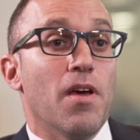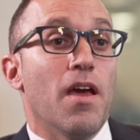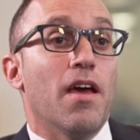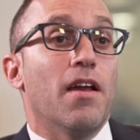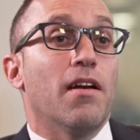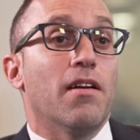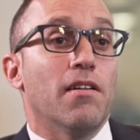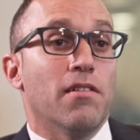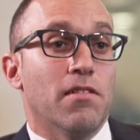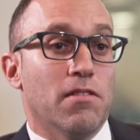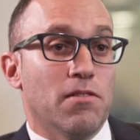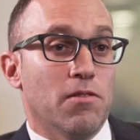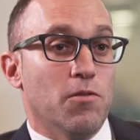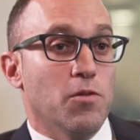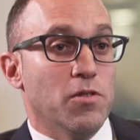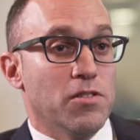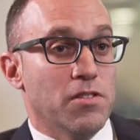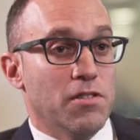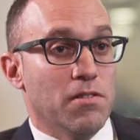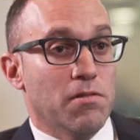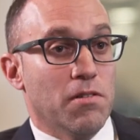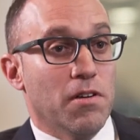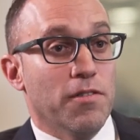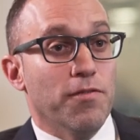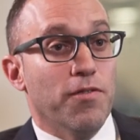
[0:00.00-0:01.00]
and
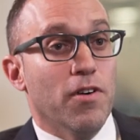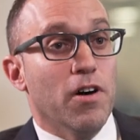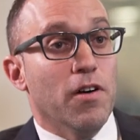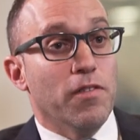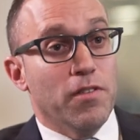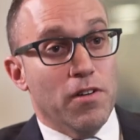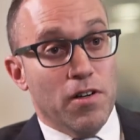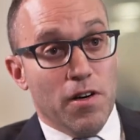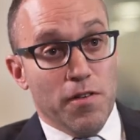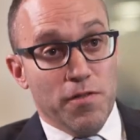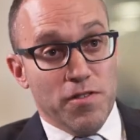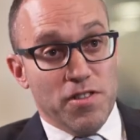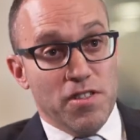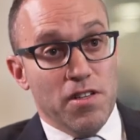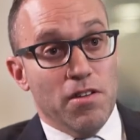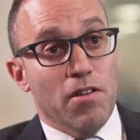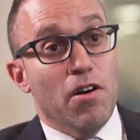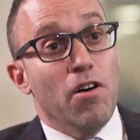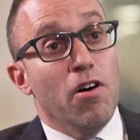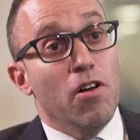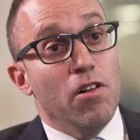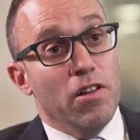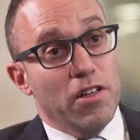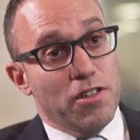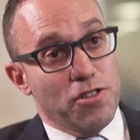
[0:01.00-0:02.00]
was involved in obviously the
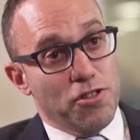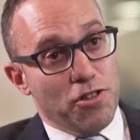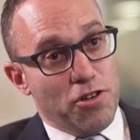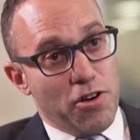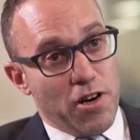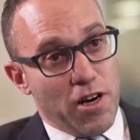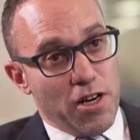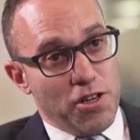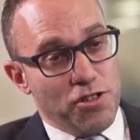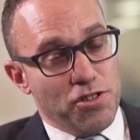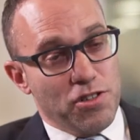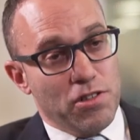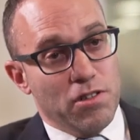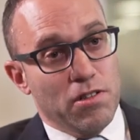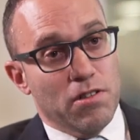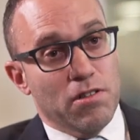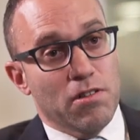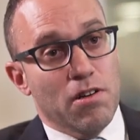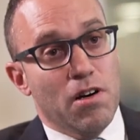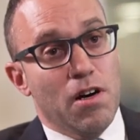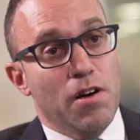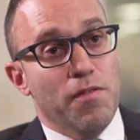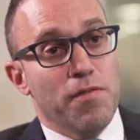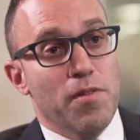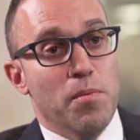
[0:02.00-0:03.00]
whole
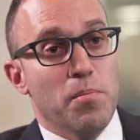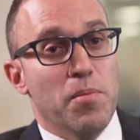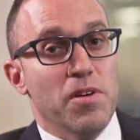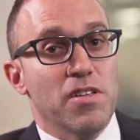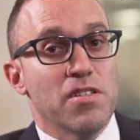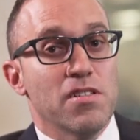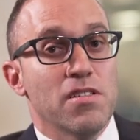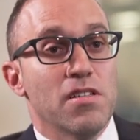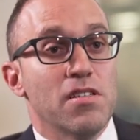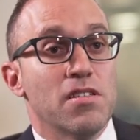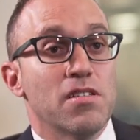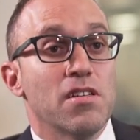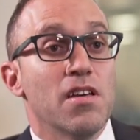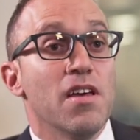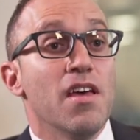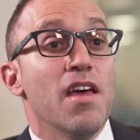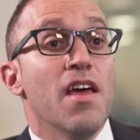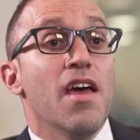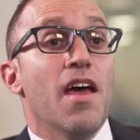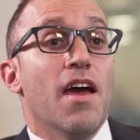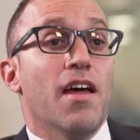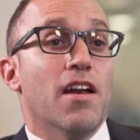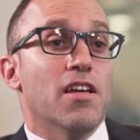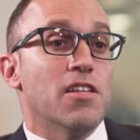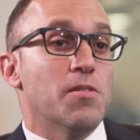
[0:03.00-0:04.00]
integration of the business.
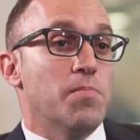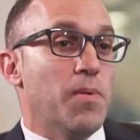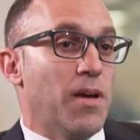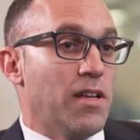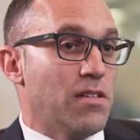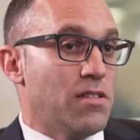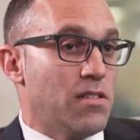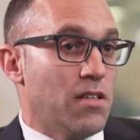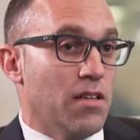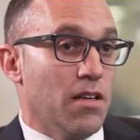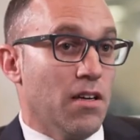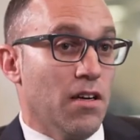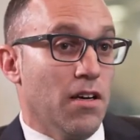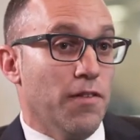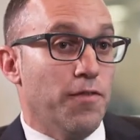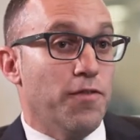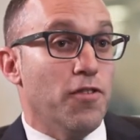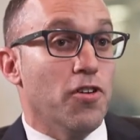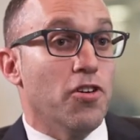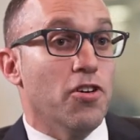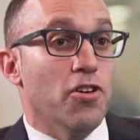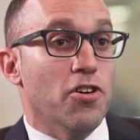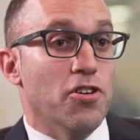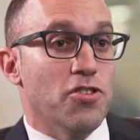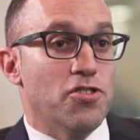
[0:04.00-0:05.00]
And I spent a
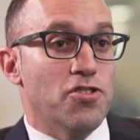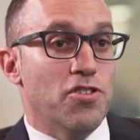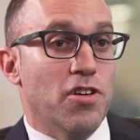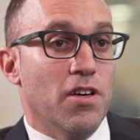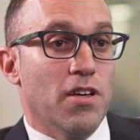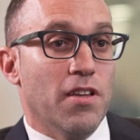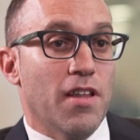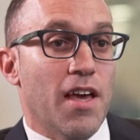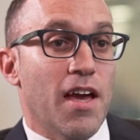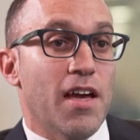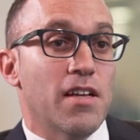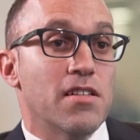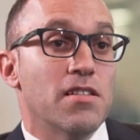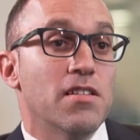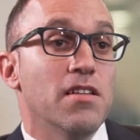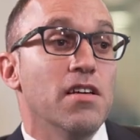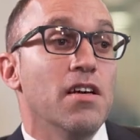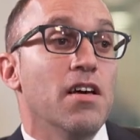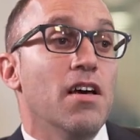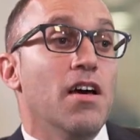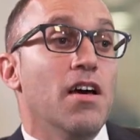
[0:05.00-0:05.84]
few years doing that